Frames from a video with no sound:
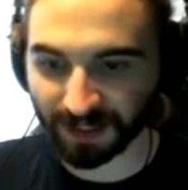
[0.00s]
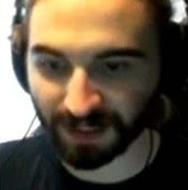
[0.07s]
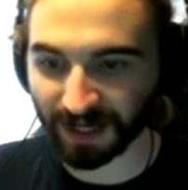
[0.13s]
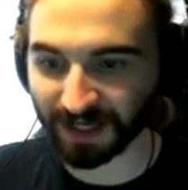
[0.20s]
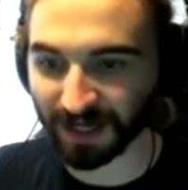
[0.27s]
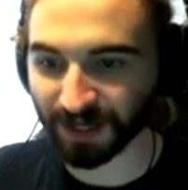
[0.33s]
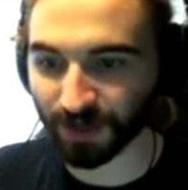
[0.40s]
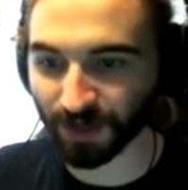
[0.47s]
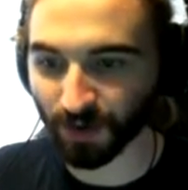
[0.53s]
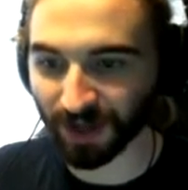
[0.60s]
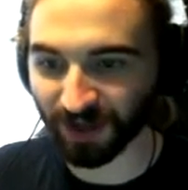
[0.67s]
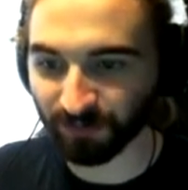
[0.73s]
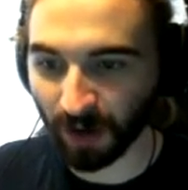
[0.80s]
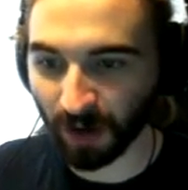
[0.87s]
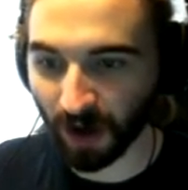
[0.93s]
Yeah, I know I
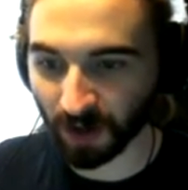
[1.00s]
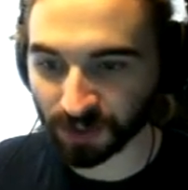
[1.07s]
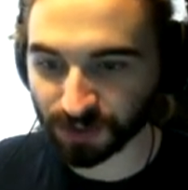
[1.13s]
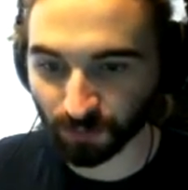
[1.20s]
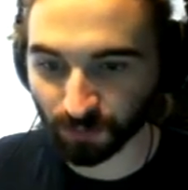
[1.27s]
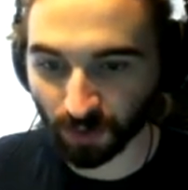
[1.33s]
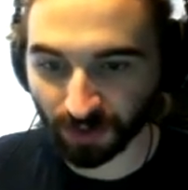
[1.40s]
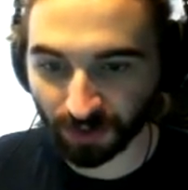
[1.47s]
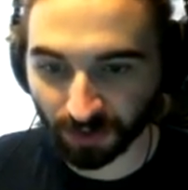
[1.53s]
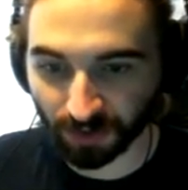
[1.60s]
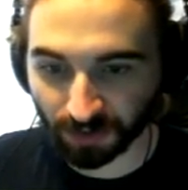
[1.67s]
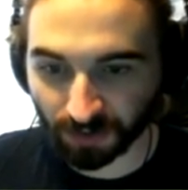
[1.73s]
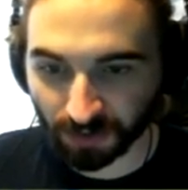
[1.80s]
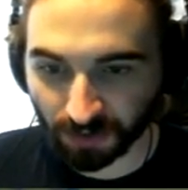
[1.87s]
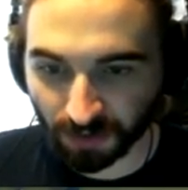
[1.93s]
have parks and whatnot.